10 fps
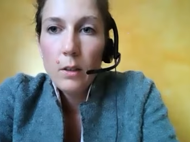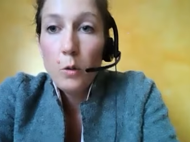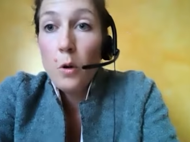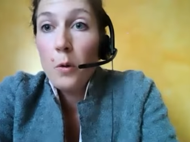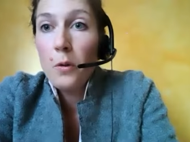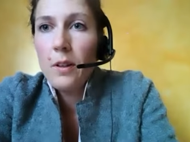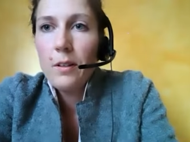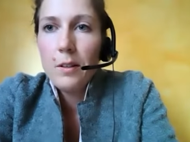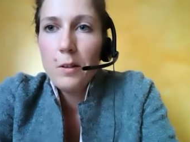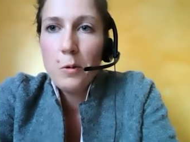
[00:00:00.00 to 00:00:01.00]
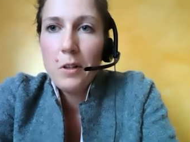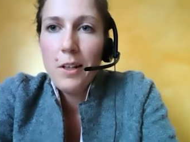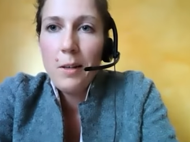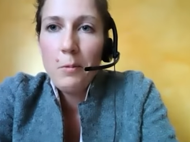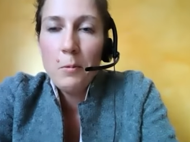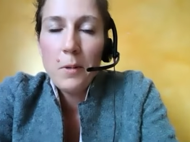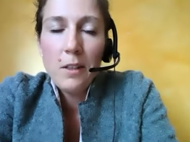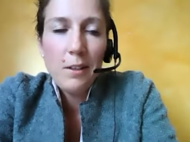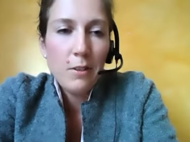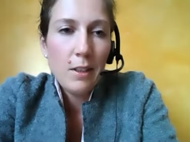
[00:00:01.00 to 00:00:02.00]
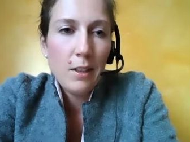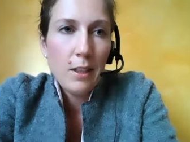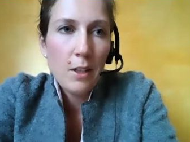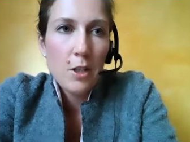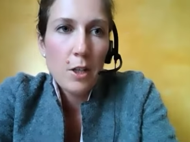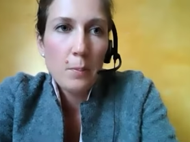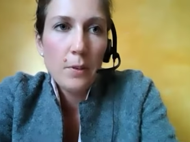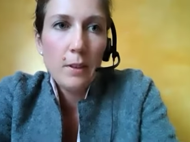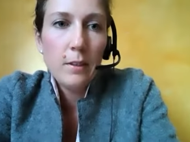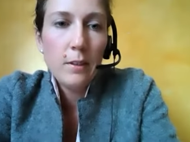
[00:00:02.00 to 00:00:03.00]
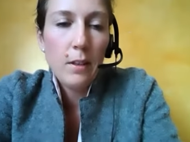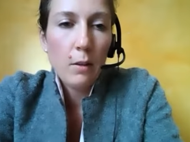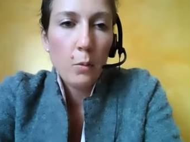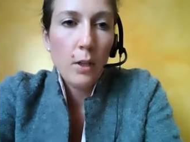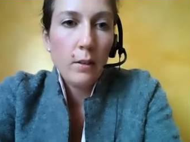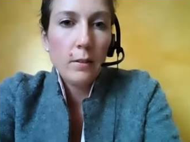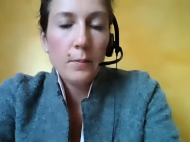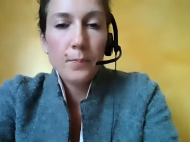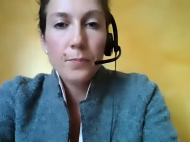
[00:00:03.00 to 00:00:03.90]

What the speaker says: who knows that one day we might even catch up in other ways.